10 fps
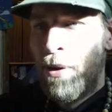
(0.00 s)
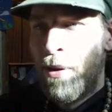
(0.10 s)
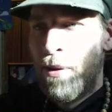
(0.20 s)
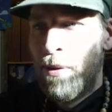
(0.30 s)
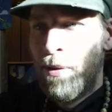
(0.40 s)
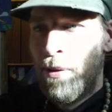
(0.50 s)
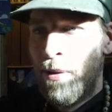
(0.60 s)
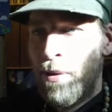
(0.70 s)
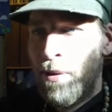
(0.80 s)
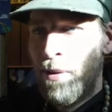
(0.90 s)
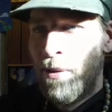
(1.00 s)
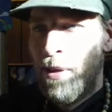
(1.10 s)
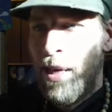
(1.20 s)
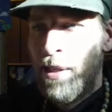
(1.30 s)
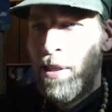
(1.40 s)
their
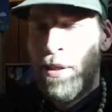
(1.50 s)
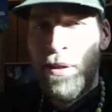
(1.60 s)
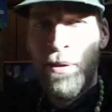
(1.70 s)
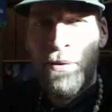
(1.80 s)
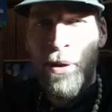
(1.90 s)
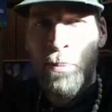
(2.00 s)
the idea of